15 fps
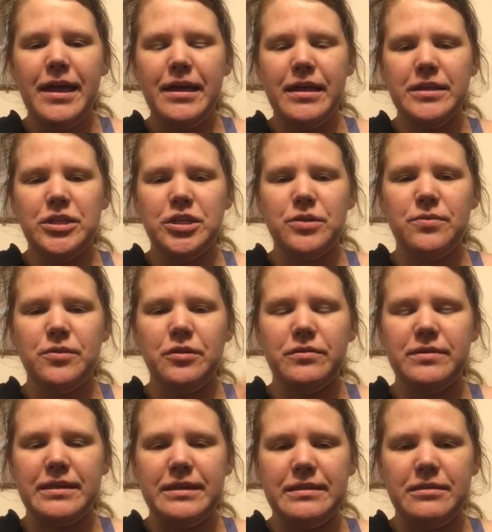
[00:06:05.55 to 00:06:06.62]
And she goes
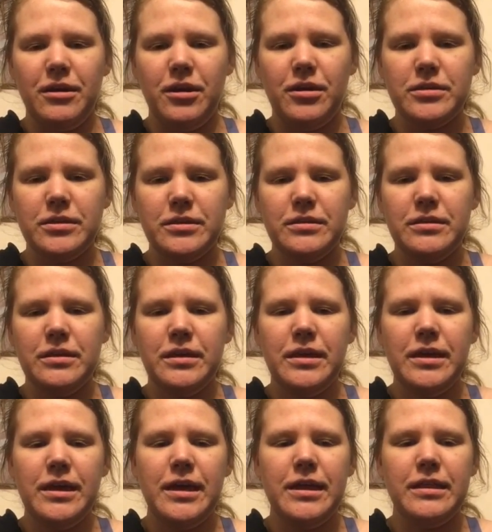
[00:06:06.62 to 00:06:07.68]
and gets Hardin,
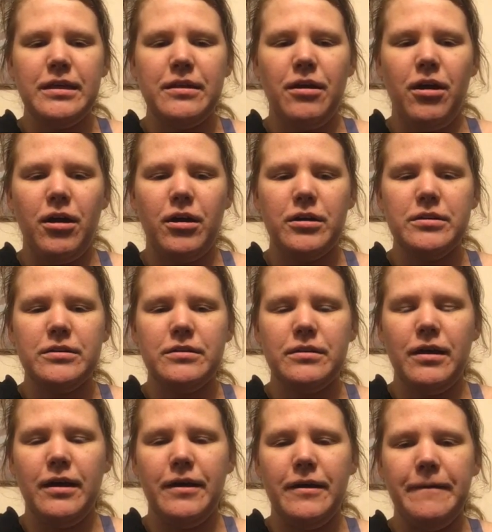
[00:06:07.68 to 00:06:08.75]
and then Hardin,
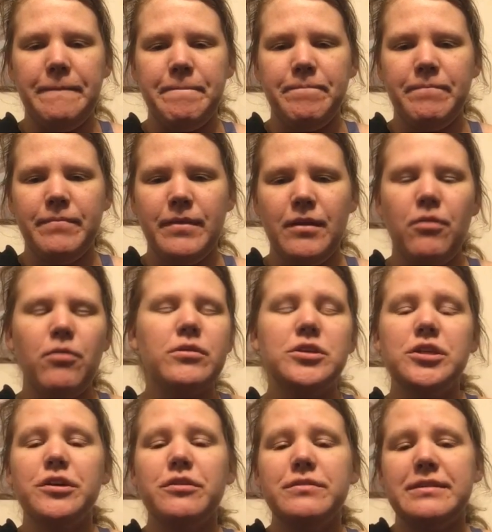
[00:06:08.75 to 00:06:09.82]
or
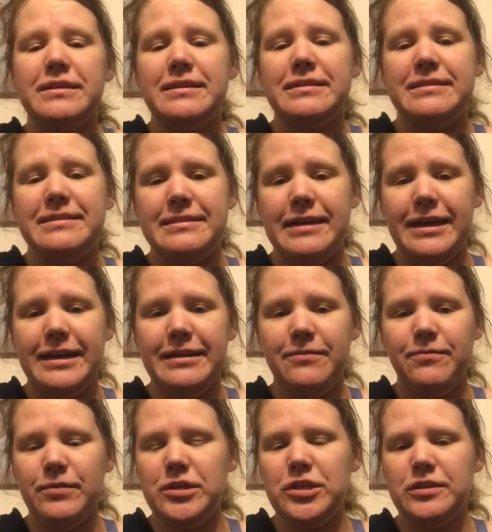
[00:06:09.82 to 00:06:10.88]
she goes and gets
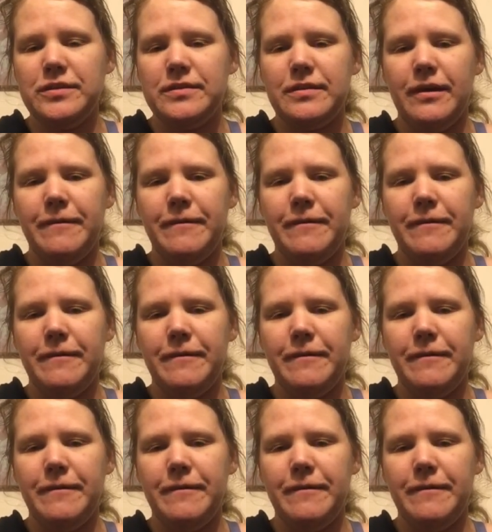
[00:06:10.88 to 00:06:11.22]
Zed, which is,